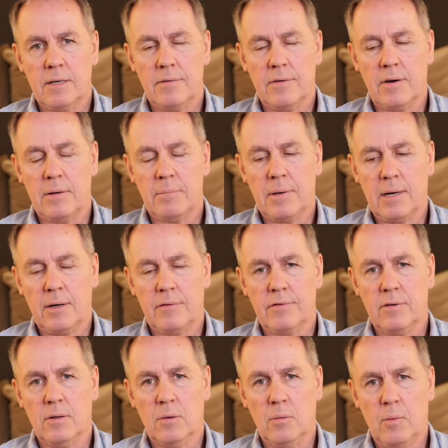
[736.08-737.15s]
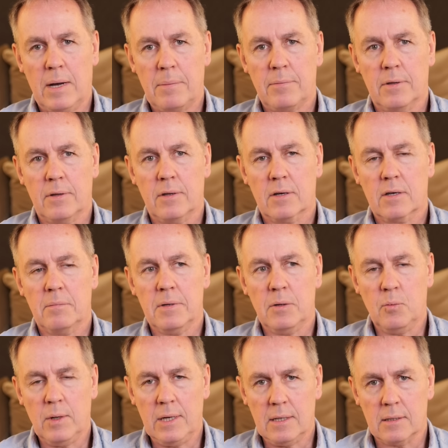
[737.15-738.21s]
a very powerful weapon that can be
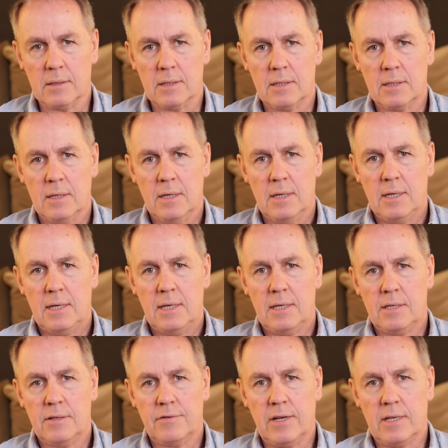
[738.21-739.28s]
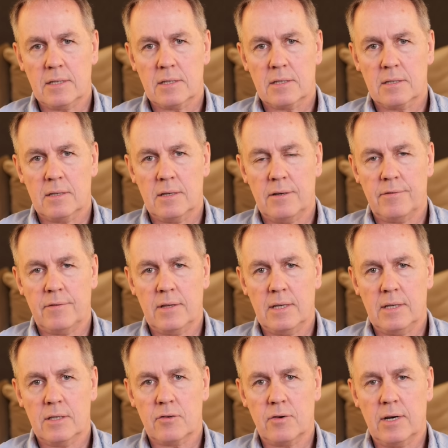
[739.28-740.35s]
wielded in defense of
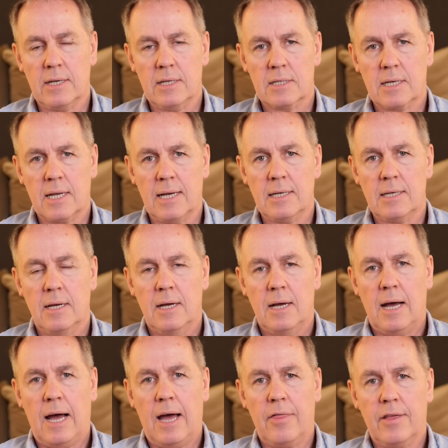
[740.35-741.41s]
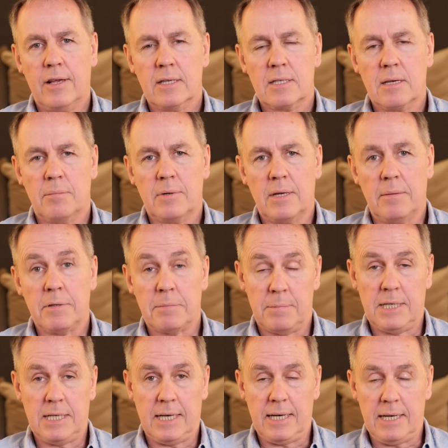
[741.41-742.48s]
the Israeli state. I think sometimes,
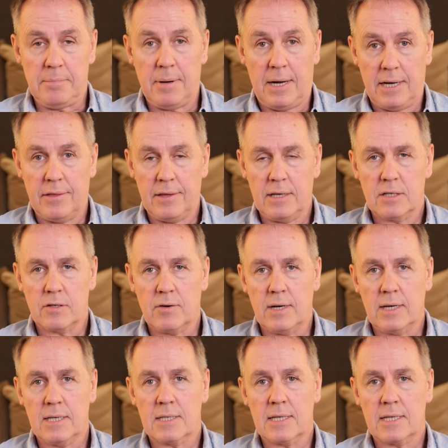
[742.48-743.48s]
particularly by the Israeli